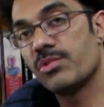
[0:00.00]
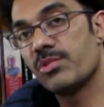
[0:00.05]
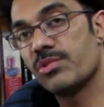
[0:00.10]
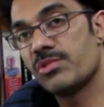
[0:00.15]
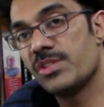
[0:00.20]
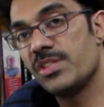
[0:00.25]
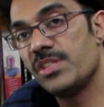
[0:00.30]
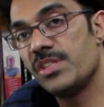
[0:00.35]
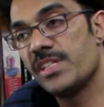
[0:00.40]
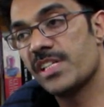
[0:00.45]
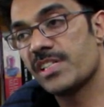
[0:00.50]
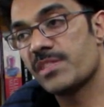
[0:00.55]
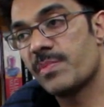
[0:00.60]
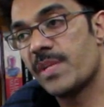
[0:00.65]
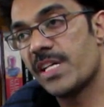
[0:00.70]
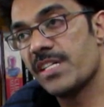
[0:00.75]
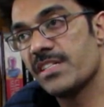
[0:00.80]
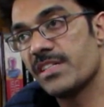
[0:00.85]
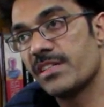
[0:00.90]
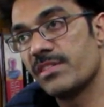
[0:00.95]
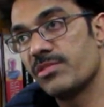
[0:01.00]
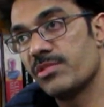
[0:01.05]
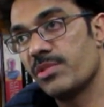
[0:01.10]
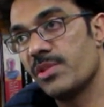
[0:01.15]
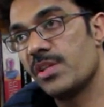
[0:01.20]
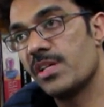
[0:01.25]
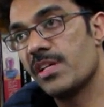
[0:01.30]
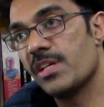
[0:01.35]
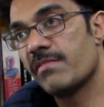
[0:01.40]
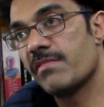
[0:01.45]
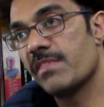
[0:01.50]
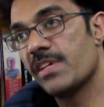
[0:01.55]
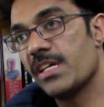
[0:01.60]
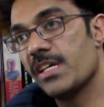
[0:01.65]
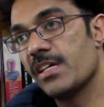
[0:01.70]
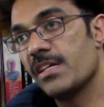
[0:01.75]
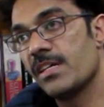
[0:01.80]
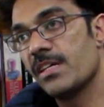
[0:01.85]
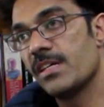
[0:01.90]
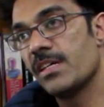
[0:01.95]
host gene expression so in a
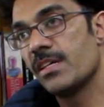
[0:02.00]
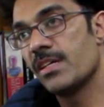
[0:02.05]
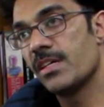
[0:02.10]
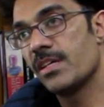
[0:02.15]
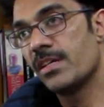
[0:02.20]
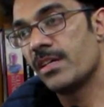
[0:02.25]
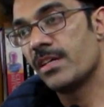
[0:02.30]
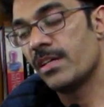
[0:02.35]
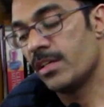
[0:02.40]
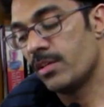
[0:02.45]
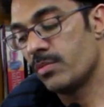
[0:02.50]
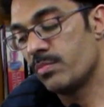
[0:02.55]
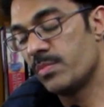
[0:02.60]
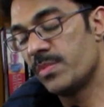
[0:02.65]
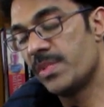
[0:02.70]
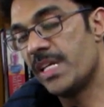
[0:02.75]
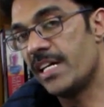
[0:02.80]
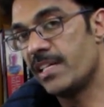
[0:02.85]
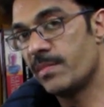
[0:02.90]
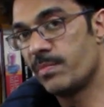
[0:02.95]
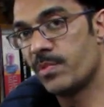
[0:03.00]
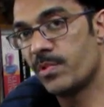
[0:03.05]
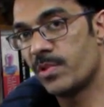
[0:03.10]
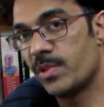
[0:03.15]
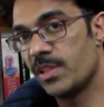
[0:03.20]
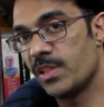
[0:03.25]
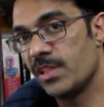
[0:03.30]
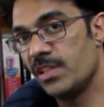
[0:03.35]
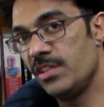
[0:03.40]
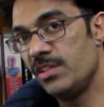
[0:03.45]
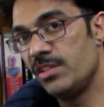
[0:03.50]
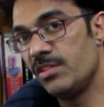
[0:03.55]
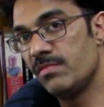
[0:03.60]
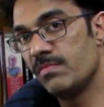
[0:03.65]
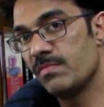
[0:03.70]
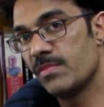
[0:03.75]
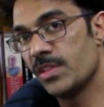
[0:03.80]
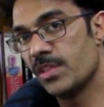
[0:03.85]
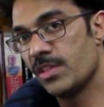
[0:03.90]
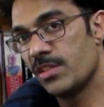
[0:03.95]
way uh, that
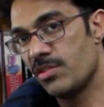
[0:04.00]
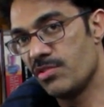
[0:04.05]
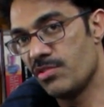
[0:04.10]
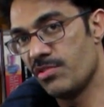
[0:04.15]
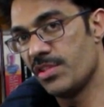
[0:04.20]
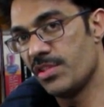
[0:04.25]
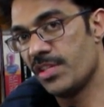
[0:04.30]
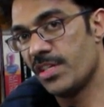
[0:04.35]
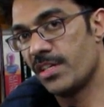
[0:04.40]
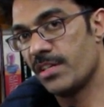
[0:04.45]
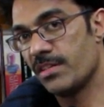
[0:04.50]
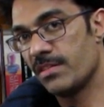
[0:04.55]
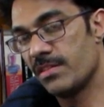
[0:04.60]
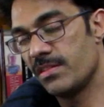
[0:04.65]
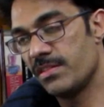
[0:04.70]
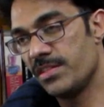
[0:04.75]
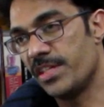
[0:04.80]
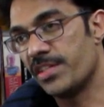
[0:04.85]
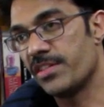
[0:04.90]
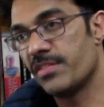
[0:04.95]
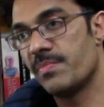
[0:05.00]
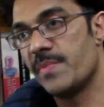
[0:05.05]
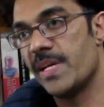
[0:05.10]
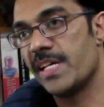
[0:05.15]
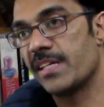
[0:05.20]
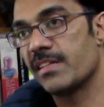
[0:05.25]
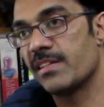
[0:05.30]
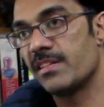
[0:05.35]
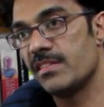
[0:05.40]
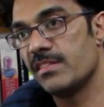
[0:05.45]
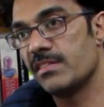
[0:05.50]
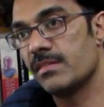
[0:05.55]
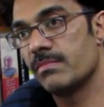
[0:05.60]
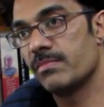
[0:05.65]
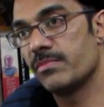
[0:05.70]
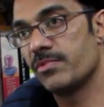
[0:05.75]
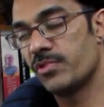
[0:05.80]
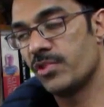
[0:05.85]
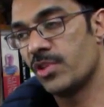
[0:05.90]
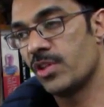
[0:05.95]
protein is a shut-off
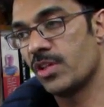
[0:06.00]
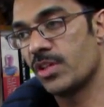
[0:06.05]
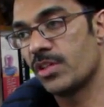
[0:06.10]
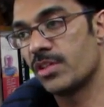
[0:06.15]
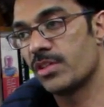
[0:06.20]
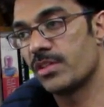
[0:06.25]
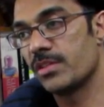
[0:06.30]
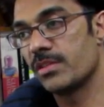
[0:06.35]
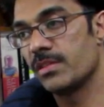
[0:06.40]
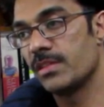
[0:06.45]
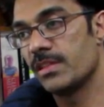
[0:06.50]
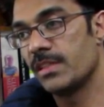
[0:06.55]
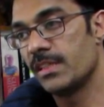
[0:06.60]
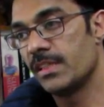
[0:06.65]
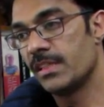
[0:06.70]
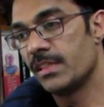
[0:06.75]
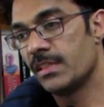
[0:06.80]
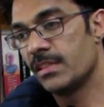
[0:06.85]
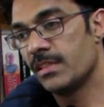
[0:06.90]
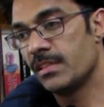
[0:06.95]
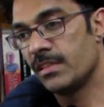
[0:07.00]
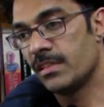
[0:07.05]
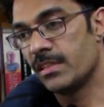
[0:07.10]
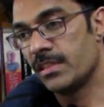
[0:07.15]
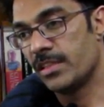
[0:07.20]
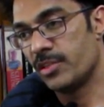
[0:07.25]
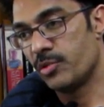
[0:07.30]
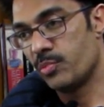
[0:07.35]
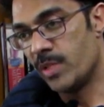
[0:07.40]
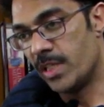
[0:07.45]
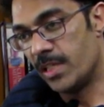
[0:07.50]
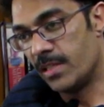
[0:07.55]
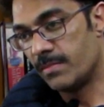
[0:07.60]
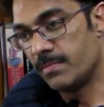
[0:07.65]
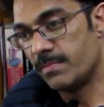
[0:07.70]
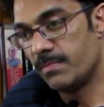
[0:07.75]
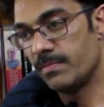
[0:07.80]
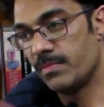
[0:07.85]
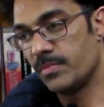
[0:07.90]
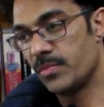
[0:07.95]
mechanism for uh, the
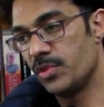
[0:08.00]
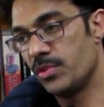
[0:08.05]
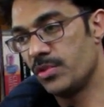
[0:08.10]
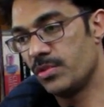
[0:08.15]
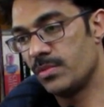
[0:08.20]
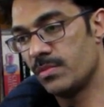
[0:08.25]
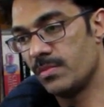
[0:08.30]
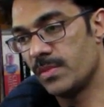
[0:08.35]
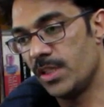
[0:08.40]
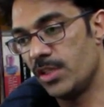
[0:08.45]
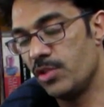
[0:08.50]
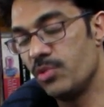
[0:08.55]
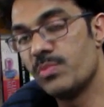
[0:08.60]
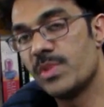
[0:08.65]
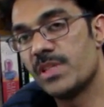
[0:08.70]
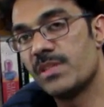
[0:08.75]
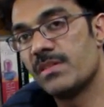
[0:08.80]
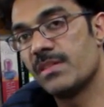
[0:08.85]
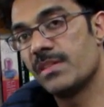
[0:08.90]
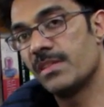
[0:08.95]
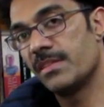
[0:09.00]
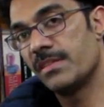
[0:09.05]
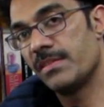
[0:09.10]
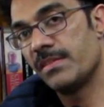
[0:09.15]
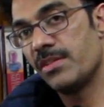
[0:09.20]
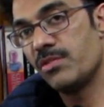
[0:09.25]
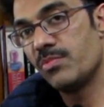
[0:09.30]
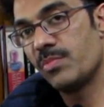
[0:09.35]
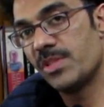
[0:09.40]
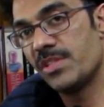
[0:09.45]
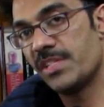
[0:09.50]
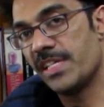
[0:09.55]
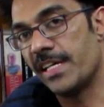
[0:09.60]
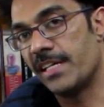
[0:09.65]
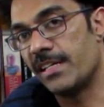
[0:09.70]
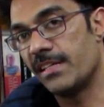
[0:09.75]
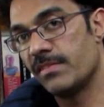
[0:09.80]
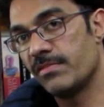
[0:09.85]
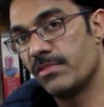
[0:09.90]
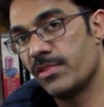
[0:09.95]
human uh, human
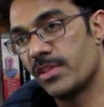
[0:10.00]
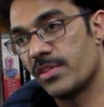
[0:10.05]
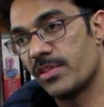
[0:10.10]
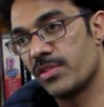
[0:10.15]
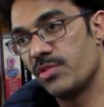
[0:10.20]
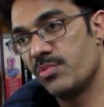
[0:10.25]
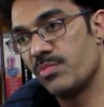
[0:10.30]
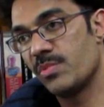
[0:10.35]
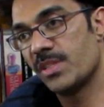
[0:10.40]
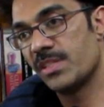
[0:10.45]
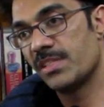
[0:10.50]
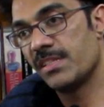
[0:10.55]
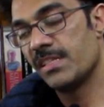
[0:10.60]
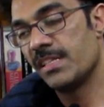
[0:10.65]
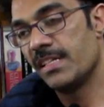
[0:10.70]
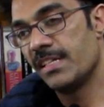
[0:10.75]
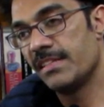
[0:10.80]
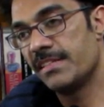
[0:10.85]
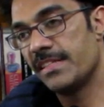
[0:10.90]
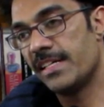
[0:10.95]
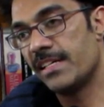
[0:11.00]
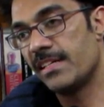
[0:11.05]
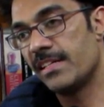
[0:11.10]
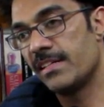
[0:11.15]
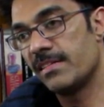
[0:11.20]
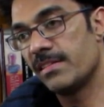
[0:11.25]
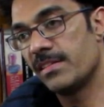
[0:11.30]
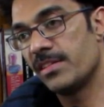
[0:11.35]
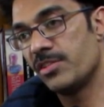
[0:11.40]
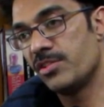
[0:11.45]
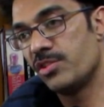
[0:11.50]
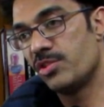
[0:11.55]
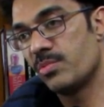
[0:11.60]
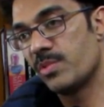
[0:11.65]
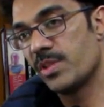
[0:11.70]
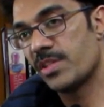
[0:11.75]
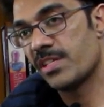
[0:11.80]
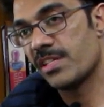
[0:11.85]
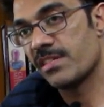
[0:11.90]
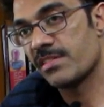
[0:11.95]
cell, for human cell
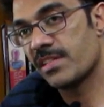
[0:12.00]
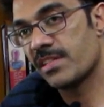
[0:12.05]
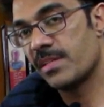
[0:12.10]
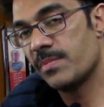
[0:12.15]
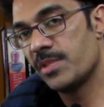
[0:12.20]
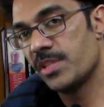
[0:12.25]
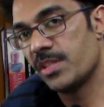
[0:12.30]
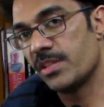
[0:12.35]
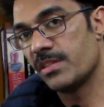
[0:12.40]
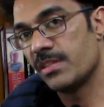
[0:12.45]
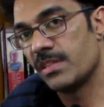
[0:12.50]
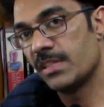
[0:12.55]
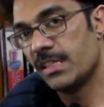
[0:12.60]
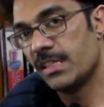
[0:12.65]
genomic transcription.